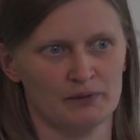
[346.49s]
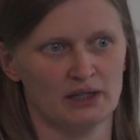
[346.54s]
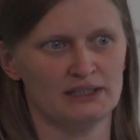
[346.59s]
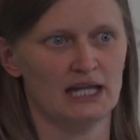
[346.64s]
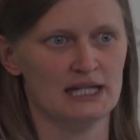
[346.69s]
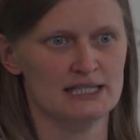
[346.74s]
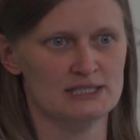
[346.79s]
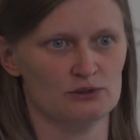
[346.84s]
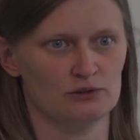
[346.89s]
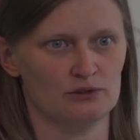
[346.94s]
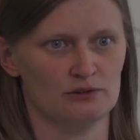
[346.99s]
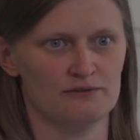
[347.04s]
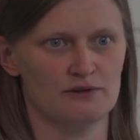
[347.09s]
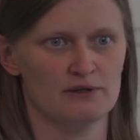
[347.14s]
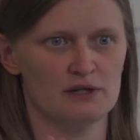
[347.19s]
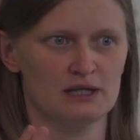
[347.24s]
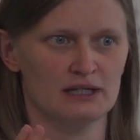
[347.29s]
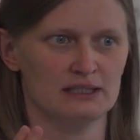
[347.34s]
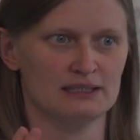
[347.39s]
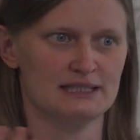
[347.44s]
And that's sort of
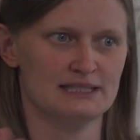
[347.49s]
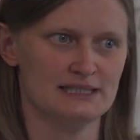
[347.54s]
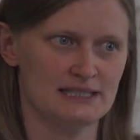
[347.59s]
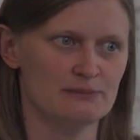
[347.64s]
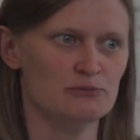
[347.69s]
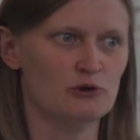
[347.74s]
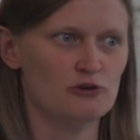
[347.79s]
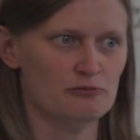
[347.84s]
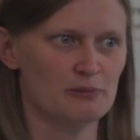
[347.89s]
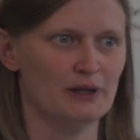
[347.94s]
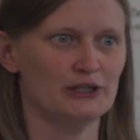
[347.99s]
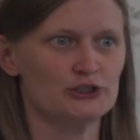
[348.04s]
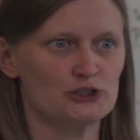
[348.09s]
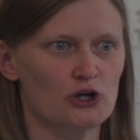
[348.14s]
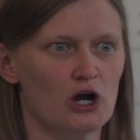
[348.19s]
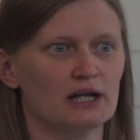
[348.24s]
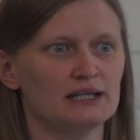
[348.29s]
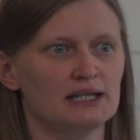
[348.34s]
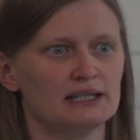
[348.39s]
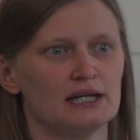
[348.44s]
the theme of my
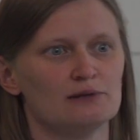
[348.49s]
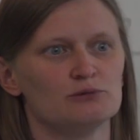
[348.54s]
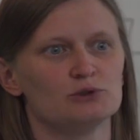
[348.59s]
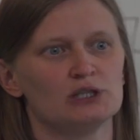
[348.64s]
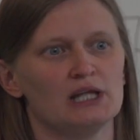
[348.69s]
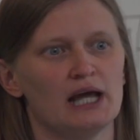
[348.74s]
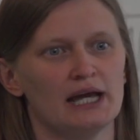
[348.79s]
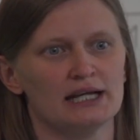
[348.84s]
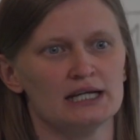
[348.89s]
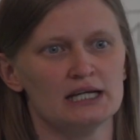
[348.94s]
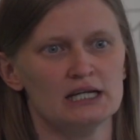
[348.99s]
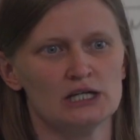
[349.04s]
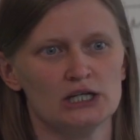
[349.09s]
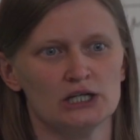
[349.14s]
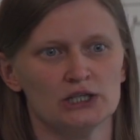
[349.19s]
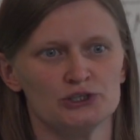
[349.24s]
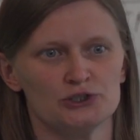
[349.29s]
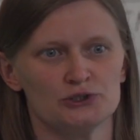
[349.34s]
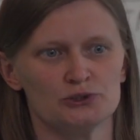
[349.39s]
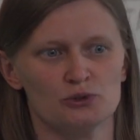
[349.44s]
talk that I would like
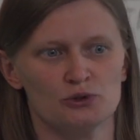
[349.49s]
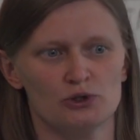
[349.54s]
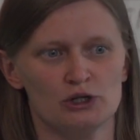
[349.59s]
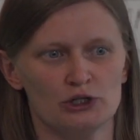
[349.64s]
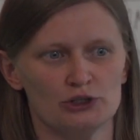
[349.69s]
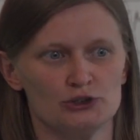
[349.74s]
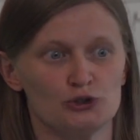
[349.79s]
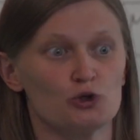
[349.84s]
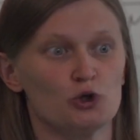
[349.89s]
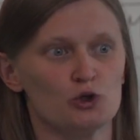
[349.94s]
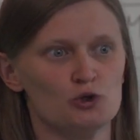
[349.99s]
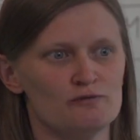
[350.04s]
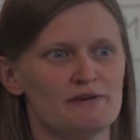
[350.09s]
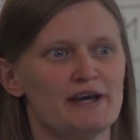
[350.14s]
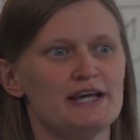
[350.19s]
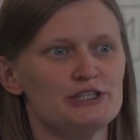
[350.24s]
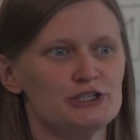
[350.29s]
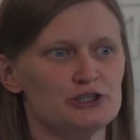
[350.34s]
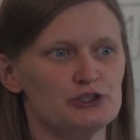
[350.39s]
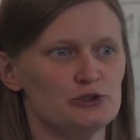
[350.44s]
to, to
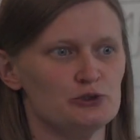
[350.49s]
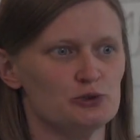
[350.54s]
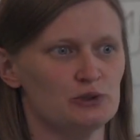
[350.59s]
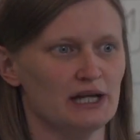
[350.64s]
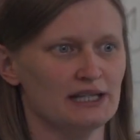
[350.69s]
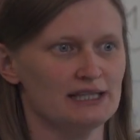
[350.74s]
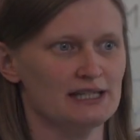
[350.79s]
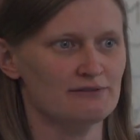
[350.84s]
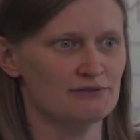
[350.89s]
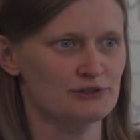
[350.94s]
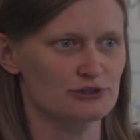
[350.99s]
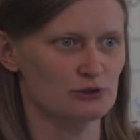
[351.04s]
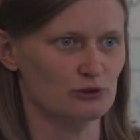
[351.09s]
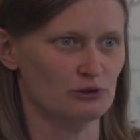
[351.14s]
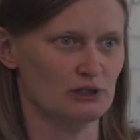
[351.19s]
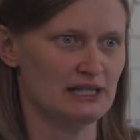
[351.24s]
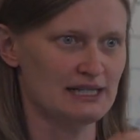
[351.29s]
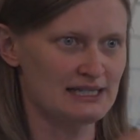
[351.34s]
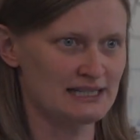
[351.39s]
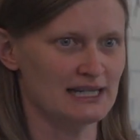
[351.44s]
convey to you that even so
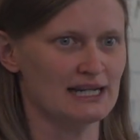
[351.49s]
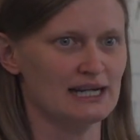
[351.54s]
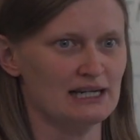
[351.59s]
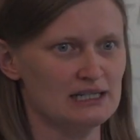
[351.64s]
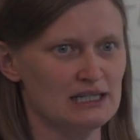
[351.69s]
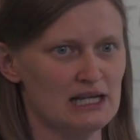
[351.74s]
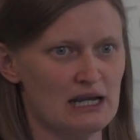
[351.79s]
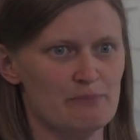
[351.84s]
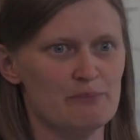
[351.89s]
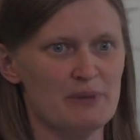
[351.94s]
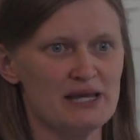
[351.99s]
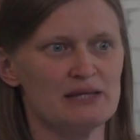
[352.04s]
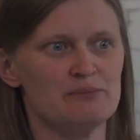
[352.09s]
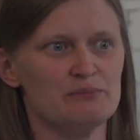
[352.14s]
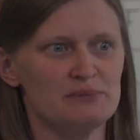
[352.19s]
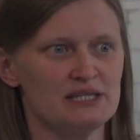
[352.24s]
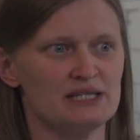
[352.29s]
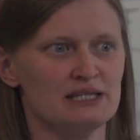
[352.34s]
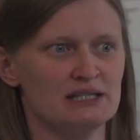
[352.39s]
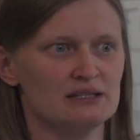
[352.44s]
linear may
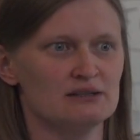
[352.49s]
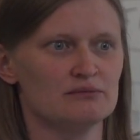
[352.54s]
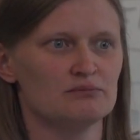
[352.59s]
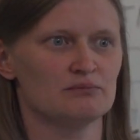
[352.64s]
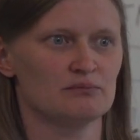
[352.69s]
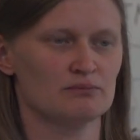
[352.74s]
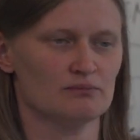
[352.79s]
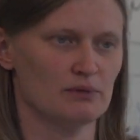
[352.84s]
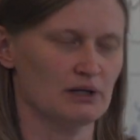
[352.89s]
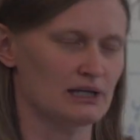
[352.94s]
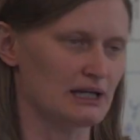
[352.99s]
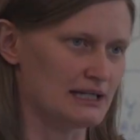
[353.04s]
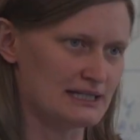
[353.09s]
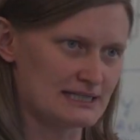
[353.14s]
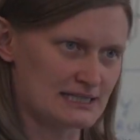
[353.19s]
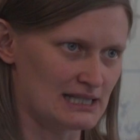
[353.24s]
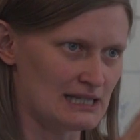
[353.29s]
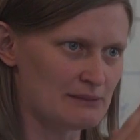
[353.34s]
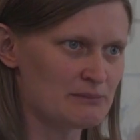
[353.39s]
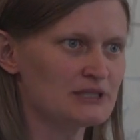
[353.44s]
mean
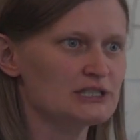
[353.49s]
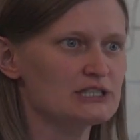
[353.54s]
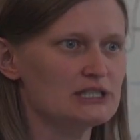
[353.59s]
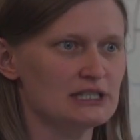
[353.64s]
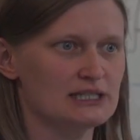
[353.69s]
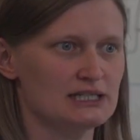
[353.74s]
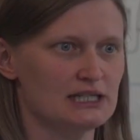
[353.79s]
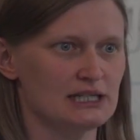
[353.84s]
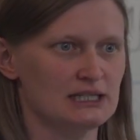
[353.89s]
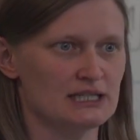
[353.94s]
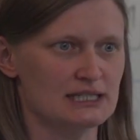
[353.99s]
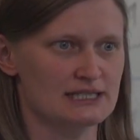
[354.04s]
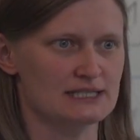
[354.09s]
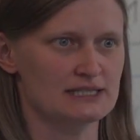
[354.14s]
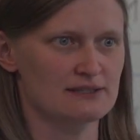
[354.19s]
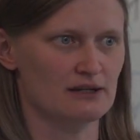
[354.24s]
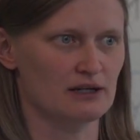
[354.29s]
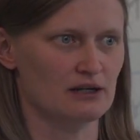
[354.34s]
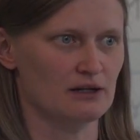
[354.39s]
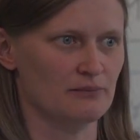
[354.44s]
it's limited in
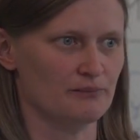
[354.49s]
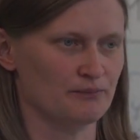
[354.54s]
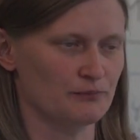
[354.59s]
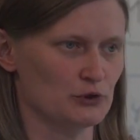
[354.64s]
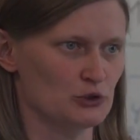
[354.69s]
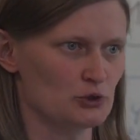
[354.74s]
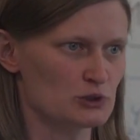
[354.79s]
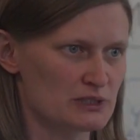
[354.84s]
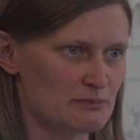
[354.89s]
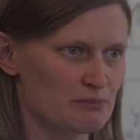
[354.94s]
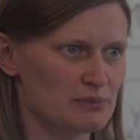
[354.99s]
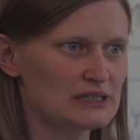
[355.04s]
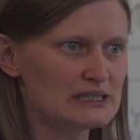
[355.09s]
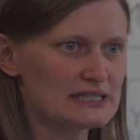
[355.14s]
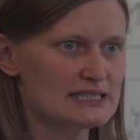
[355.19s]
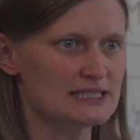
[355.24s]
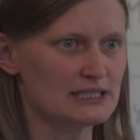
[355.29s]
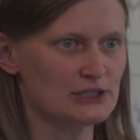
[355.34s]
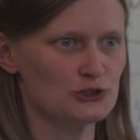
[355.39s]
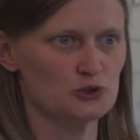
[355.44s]
its um,
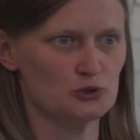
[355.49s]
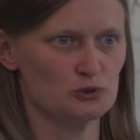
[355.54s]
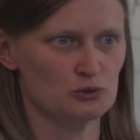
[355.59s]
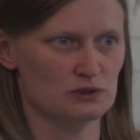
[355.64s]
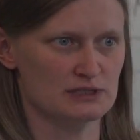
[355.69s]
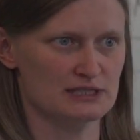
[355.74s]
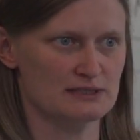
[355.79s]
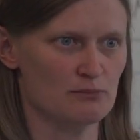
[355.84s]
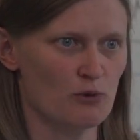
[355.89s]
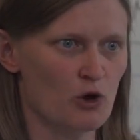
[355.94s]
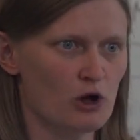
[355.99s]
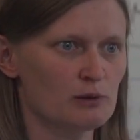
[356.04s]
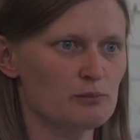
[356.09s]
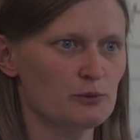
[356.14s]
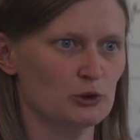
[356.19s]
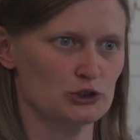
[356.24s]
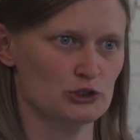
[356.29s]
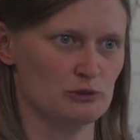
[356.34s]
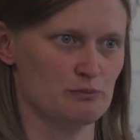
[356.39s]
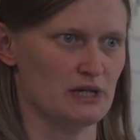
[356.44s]
usability to small
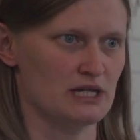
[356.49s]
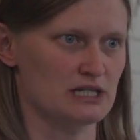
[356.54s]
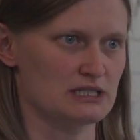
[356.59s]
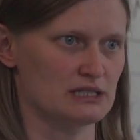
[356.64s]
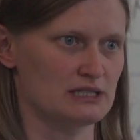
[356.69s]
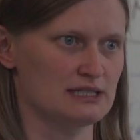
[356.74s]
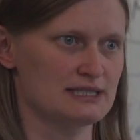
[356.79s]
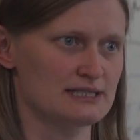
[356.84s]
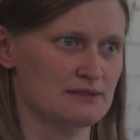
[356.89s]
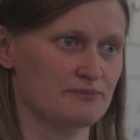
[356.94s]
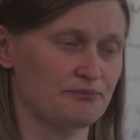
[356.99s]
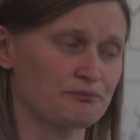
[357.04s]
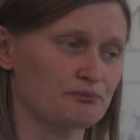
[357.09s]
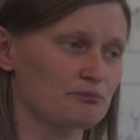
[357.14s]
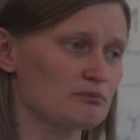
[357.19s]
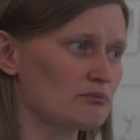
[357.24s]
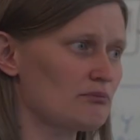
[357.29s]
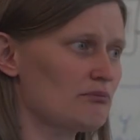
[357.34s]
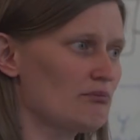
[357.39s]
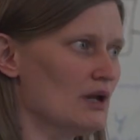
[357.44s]
perturbations,
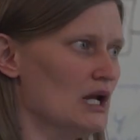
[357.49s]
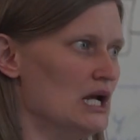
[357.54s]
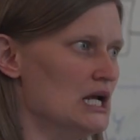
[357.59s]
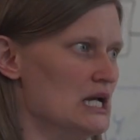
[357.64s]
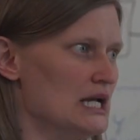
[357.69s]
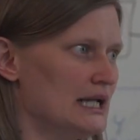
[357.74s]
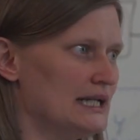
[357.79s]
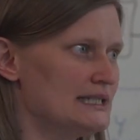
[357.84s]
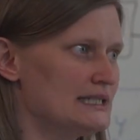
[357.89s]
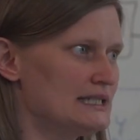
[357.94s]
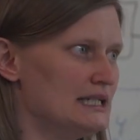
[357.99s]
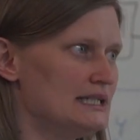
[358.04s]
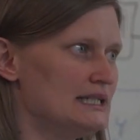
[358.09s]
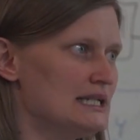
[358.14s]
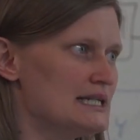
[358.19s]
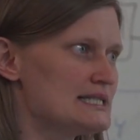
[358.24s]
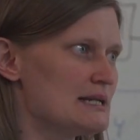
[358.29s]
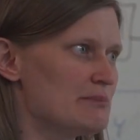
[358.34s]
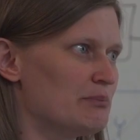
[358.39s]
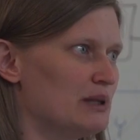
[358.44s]
it, it
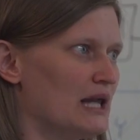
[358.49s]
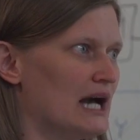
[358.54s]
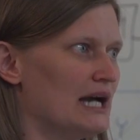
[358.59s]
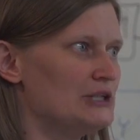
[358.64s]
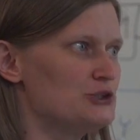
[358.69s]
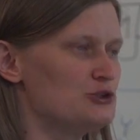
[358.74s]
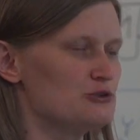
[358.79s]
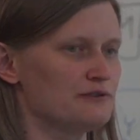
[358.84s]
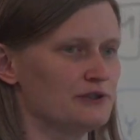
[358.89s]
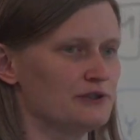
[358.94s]
is applied to